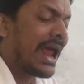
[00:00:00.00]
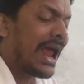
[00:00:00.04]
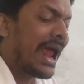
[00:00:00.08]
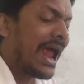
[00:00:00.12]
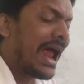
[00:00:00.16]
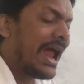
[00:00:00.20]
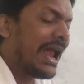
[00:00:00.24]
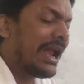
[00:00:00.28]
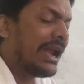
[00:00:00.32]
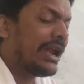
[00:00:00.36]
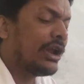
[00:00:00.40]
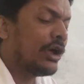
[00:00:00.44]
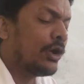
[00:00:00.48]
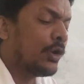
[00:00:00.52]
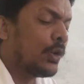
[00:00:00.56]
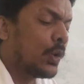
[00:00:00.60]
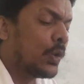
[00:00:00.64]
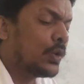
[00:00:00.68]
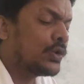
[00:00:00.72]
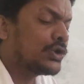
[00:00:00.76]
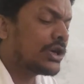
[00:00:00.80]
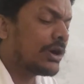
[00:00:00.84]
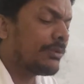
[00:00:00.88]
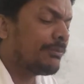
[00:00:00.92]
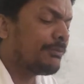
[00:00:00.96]
and
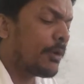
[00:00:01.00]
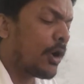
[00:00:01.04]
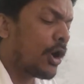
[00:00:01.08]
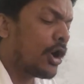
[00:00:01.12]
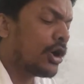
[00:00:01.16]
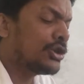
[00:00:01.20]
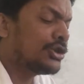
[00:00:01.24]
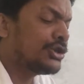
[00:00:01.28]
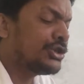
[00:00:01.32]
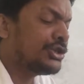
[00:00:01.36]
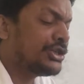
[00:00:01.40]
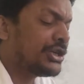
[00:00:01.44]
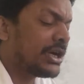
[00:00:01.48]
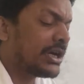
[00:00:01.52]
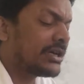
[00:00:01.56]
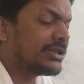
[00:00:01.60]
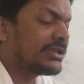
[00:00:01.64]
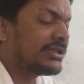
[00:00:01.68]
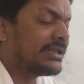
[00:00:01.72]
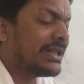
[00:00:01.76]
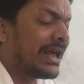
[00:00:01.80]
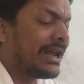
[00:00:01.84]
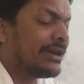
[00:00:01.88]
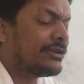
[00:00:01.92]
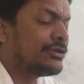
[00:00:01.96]
rose up on
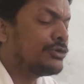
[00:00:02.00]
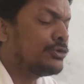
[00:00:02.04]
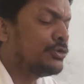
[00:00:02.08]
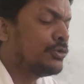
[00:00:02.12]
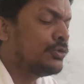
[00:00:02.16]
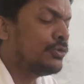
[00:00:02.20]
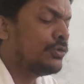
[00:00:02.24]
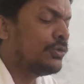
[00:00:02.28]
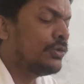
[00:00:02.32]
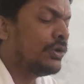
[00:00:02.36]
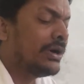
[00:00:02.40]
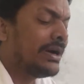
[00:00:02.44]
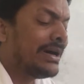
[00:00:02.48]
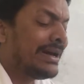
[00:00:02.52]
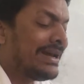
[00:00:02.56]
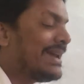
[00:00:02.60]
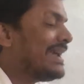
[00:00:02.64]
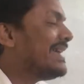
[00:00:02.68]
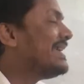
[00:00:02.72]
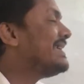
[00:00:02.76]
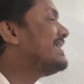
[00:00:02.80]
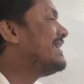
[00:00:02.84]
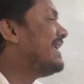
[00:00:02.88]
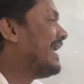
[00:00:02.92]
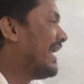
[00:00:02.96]
just their two
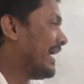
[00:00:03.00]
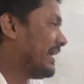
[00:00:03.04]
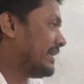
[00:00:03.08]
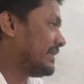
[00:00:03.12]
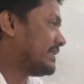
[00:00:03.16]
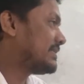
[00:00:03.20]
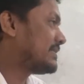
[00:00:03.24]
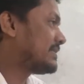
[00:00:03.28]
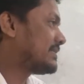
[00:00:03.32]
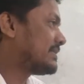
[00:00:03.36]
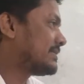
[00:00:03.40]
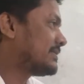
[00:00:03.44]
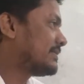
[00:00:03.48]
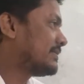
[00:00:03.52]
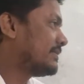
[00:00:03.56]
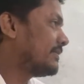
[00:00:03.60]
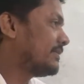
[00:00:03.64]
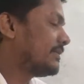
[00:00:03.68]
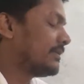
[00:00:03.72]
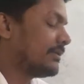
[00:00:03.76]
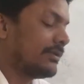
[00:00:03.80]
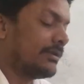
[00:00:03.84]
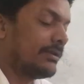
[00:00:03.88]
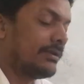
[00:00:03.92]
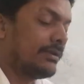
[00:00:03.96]
hind legs,
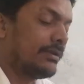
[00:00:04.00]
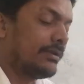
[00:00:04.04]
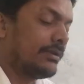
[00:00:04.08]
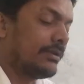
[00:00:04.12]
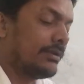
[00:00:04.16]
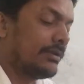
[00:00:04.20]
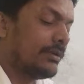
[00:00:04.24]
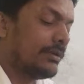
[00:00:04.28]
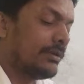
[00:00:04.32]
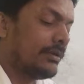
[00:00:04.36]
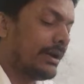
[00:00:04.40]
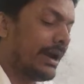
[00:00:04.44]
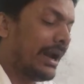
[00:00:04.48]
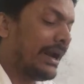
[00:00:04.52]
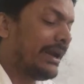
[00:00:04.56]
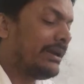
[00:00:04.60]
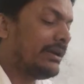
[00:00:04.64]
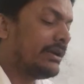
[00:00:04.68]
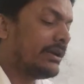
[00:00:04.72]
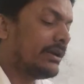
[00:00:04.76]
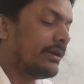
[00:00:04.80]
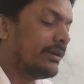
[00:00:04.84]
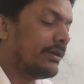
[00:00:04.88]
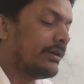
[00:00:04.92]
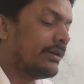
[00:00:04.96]
right?
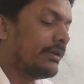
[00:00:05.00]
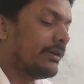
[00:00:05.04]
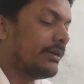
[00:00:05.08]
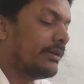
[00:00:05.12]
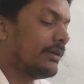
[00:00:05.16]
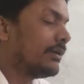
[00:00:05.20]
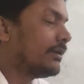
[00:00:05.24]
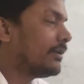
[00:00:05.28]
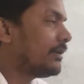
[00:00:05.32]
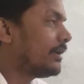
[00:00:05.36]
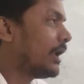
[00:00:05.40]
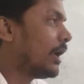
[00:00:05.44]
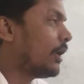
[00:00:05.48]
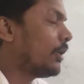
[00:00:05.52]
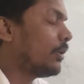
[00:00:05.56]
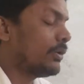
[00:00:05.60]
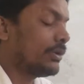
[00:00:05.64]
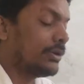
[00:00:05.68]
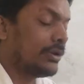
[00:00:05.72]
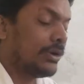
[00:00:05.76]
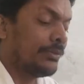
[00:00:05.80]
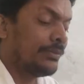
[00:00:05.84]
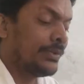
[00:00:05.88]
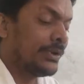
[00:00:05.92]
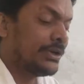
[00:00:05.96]

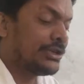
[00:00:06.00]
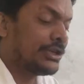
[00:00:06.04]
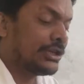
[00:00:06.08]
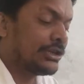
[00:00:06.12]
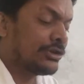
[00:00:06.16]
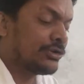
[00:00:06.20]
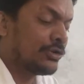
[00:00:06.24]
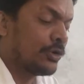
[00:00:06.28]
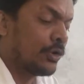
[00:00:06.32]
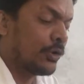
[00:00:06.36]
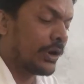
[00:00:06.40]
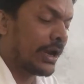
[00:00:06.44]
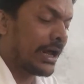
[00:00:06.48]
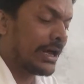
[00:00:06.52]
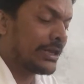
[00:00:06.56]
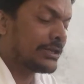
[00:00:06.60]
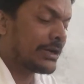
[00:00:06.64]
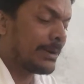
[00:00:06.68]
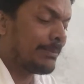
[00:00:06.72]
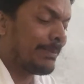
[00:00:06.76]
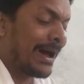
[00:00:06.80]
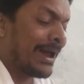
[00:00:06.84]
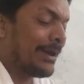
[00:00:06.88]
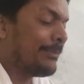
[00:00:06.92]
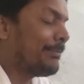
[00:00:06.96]
Now, which is known as a
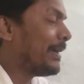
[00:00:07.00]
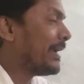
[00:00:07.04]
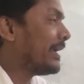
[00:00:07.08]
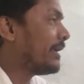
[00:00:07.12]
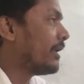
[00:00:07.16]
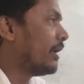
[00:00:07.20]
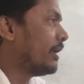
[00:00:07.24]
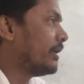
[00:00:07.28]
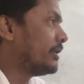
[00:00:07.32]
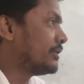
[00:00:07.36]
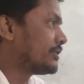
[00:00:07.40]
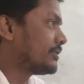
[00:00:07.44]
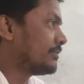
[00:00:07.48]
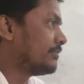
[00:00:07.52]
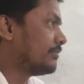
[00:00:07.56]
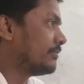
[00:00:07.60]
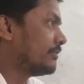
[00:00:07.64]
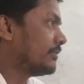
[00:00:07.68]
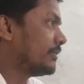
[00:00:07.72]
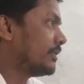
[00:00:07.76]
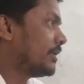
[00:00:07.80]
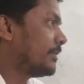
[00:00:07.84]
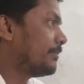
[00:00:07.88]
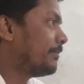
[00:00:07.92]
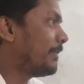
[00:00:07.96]
bipedalism.
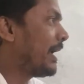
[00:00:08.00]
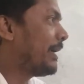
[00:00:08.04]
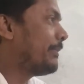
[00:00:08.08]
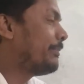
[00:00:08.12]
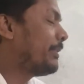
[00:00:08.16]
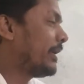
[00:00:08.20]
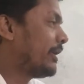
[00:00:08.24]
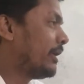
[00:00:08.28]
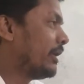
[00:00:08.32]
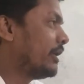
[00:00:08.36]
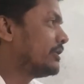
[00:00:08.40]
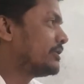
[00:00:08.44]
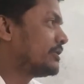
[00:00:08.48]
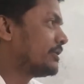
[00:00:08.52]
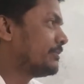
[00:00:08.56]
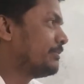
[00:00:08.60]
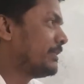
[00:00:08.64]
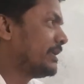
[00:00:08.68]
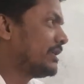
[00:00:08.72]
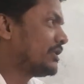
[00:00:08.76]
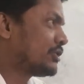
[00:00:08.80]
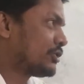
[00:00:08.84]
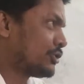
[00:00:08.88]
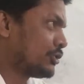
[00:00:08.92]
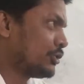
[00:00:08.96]
Bipedalism
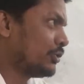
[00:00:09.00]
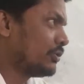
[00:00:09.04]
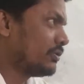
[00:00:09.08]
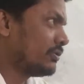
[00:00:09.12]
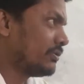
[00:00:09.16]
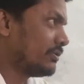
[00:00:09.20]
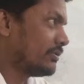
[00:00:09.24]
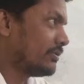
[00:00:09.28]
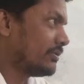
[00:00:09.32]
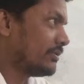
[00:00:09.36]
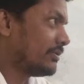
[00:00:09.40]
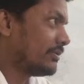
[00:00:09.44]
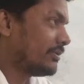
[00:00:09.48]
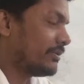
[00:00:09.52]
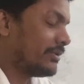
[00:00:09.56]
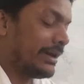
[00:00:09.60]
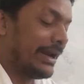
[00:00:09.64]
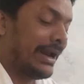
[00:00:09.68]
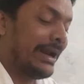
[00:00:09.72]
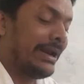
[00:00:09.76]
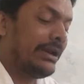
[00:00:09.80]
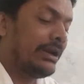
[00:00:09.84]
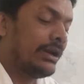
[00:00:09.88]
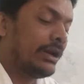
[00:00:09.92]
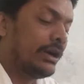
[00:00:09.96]
means two,
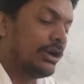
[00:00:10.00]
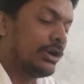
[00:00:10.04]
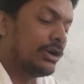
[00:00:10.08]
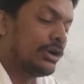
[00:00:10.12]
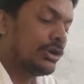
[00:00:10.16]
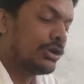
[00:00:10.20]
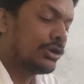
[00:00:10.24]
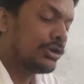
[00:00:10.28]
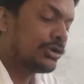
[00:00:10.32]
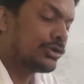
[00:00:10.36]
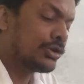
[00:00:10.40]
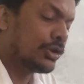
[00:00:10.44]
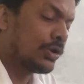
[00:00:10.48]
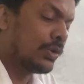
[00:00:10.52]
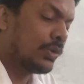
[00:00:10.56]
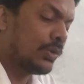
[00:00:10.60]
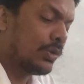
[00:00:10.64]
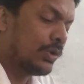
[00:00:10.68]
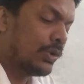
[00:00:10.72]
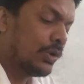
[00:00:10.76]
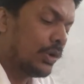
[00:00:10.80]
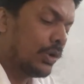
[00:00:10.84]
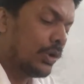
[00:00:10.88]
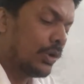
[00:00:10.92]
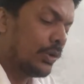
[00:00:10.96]
right?
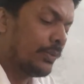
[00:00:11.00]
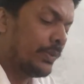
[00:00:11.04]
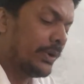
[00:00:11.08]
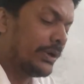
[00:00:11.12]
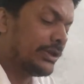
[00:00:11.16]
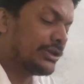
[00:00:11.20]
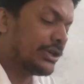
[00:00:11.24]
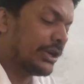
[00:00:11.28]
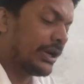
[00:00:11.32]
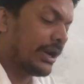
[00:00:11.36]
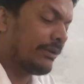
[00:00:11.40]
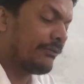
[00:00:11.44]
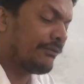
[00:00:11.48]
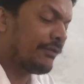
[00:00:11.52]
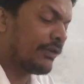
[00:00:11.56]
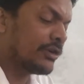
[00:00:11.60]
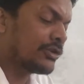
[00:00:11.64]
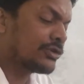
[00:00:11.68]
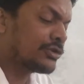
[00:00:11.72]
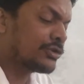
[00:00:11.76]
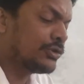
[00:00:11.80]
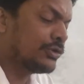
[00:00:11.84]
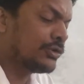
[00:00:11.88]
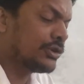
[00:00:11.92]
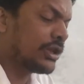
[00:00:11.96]
So, which
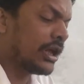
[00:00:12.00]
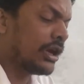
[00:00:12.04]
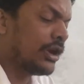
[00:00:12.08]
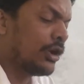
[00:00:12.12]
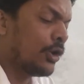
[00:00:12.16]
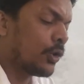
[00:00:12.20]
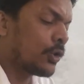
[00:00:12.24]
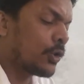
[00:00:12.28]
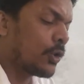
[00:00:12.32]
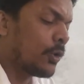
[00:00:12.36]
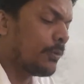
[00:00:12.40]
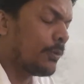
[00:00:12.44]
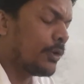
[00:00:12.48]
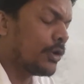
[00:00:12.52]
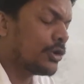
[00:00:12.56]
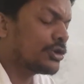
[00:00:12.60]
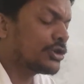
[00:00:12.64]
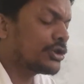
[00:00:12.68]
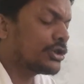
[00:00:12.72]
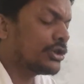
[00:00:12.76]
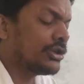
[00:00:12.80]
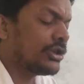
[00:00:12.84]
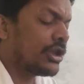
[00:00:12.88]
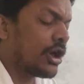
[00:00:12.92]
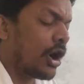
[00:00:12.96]
refers to the
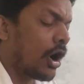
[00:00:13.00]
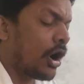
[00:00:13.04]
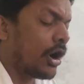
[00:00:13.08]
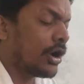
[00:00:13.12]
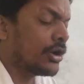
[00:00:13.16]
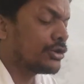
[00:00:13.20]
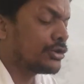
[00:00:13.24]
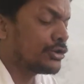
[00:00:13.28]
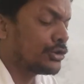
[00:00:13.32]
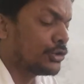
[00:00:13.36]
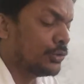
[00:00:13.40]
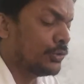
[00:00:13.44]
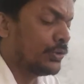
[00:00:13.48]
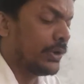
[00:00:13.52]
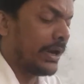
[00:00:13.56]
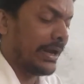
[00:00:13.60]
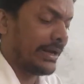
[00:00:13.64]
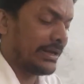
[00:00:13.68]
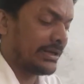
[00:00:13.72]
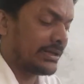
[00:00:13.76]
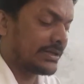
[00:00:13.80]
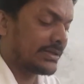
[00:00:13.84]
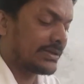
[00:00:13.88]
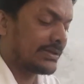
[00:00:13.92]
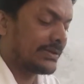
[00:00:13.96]
locomotion on two
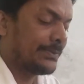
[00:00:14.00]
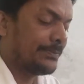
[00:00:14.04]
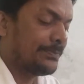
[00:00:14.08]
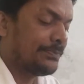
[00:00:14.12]
legs.